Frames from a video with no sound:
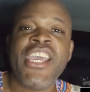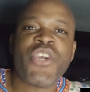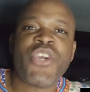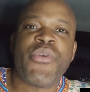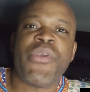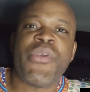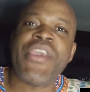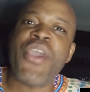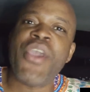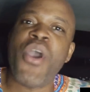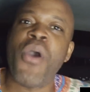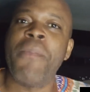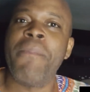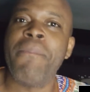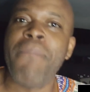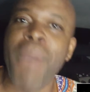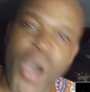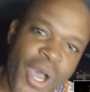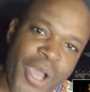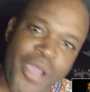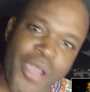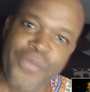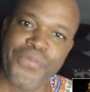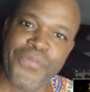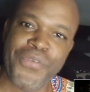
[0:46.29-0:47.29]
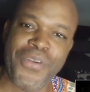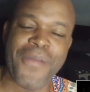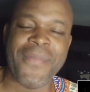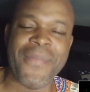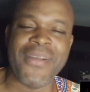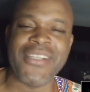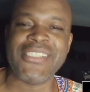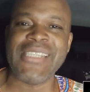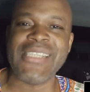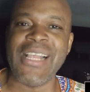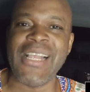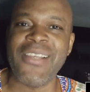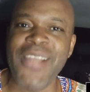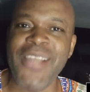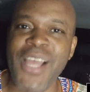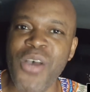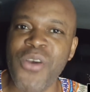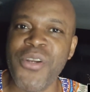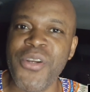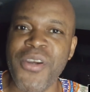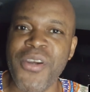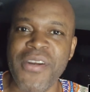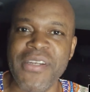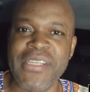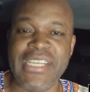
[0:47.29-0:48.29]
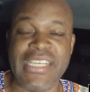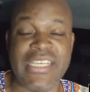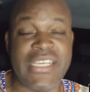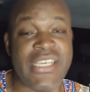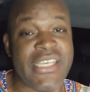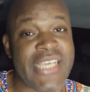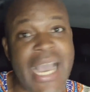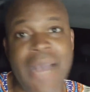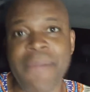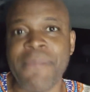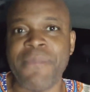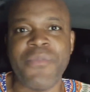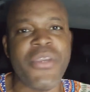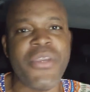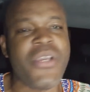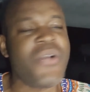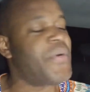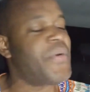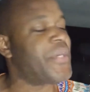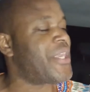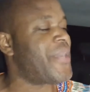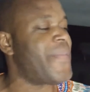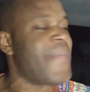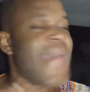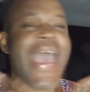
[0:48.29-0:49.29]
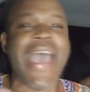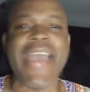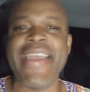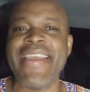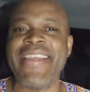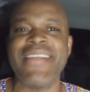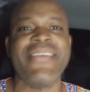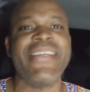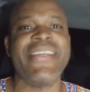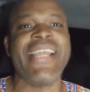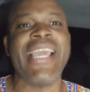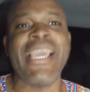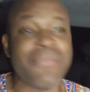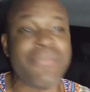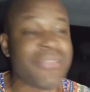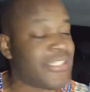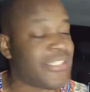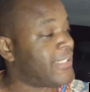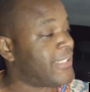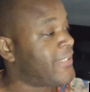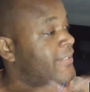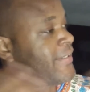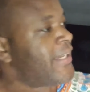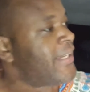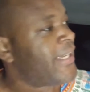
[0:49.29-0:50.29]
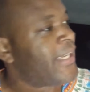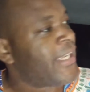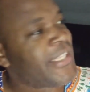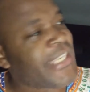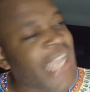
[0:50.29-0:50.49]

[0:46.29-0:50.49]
Creole Boy from my Salon audience. Yep, we're going to keep adding the names too.